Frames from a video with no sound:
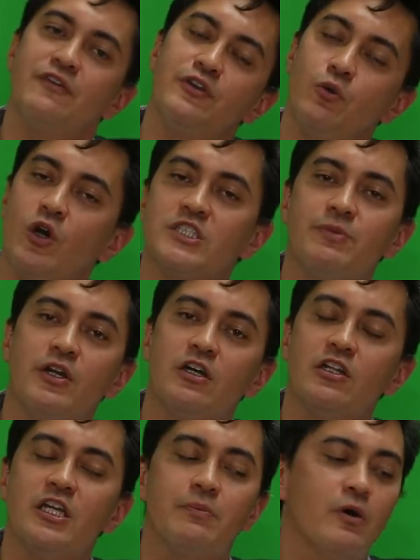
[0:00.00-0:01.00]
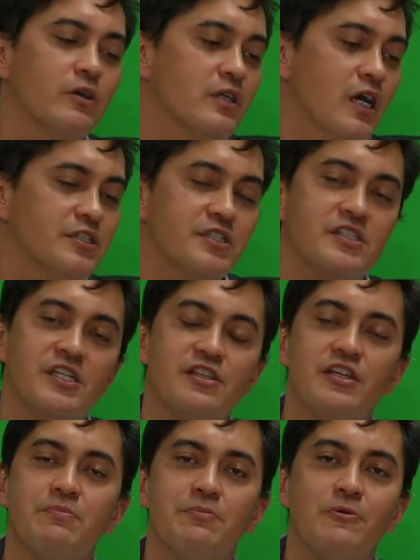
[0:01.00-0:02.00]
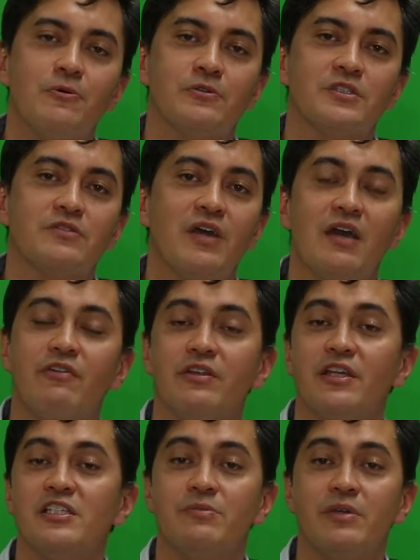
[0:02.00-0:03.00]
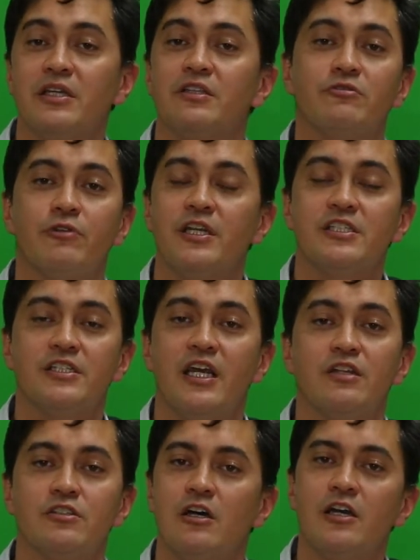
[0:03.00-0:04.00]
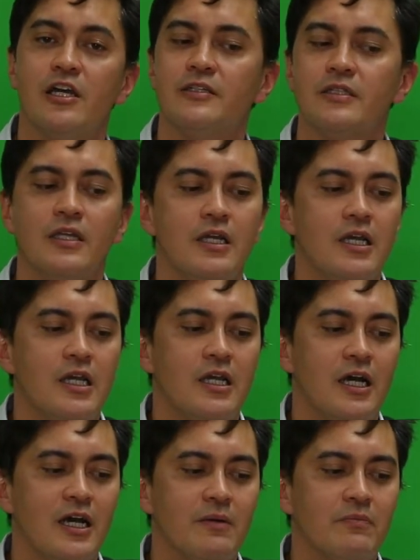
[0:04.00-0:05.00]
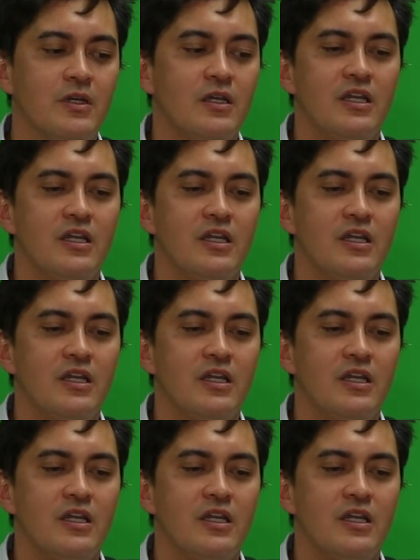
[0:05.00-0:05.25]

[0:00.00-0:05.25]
If you watch my earlier podcast, you see the importance of having these omega-3s in our diet.